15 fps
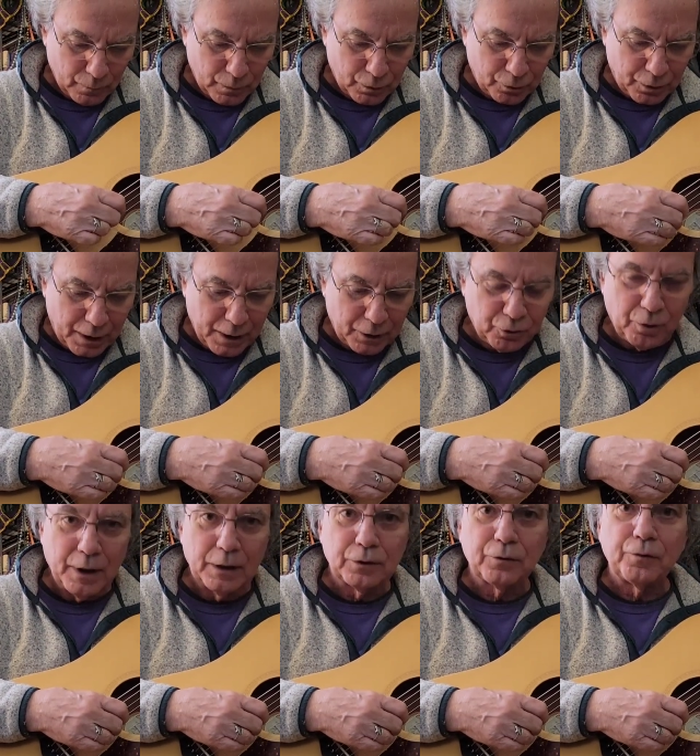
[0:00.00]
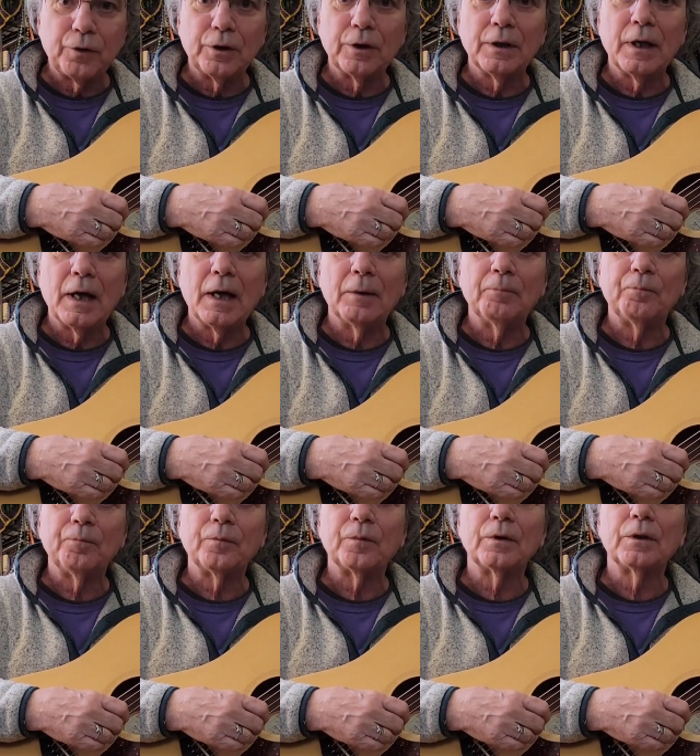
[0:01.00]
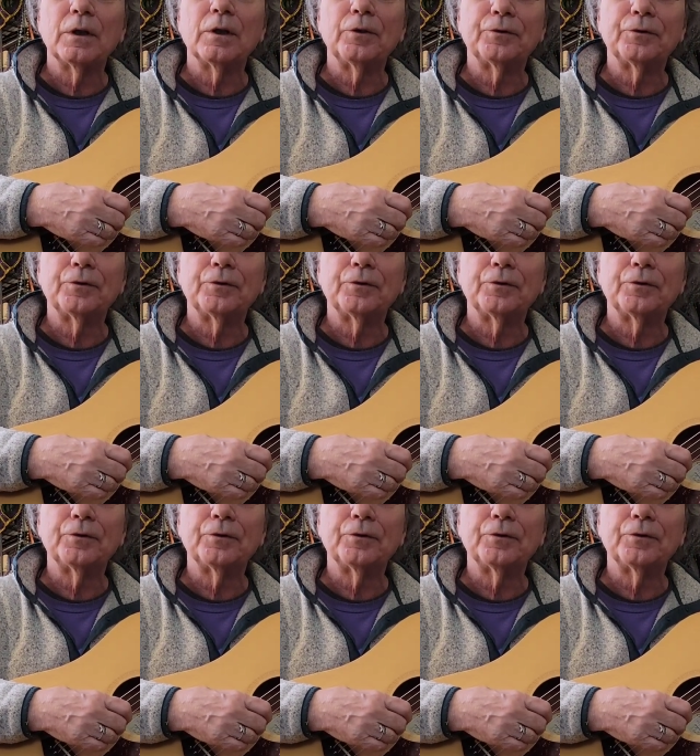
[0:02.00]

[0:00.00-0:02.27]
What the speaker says: Just kind of transfer that little